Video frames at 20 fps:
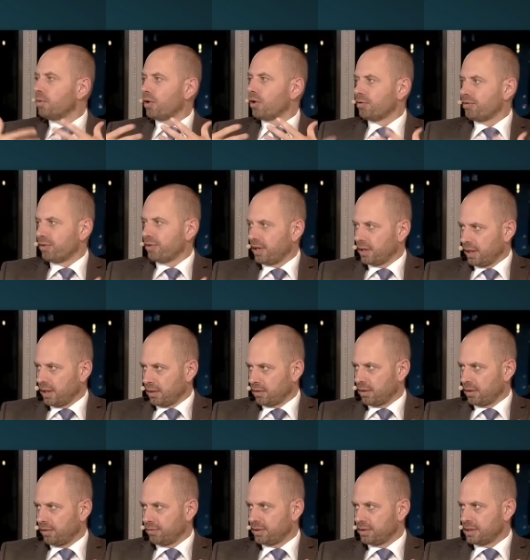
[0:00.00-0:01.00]
modified
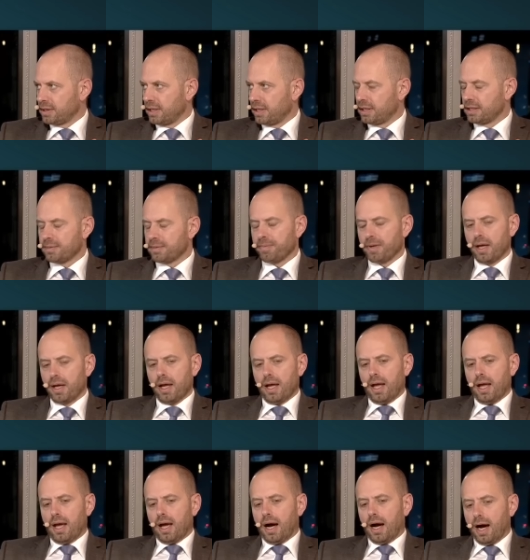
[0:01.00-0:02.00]
aircraft designs.
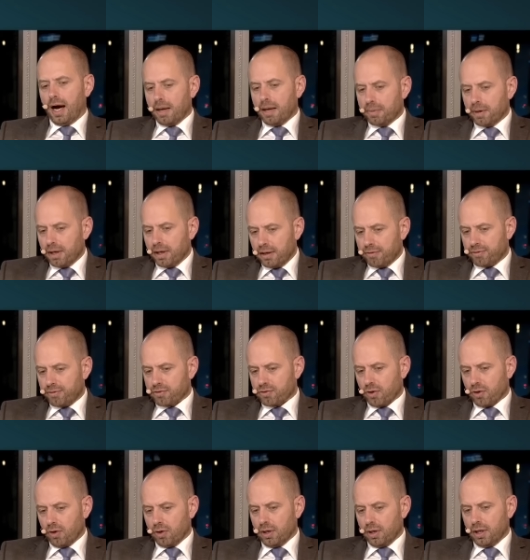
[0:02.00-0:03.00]
I believe
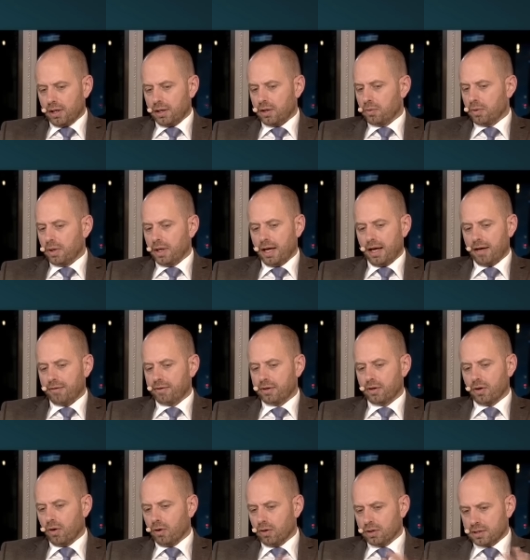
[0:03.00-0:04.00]
strongly you will have
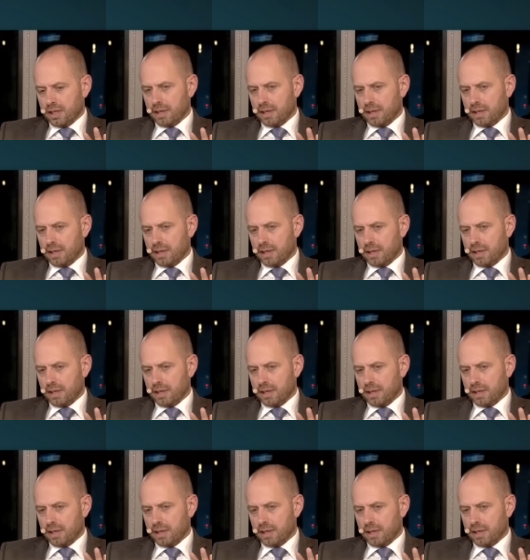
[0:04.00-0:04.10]
in all